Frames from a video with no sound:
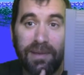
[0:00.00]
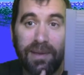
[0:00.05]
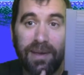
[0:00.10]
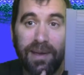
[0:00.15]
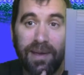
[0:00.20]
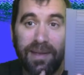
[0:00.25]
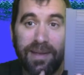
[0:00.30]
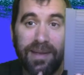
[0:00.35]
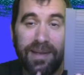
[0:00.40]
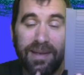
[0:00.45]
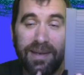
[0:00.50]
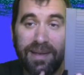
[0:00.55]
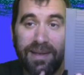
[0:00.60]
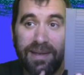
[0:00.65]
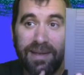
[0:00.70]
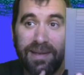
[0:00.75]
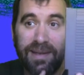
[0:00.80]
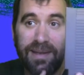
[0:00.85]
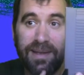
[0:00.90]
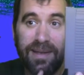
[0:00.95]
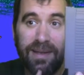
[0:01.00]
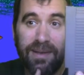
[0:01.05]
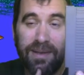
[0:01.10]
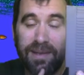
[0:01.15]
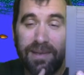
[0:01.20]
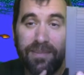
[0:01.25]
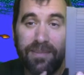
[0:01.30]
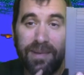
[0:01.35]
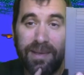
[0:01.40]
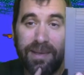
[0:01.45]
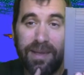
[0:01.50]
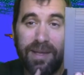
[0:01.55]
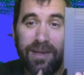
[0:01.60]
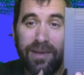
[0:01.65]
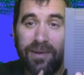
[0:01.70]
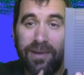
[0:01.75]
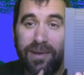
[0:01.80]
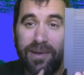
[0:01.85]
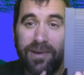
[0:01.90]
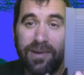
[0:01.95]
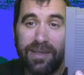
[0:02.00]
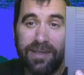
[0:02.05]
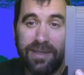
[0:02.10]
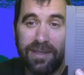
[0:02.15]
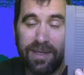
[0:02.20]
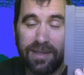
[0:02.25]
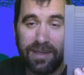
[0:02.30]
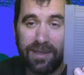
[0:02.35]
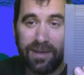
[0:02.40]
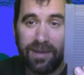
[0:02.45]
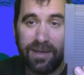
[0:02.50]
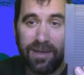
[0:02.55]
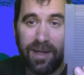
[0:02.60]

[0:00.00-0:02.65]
and then your currency are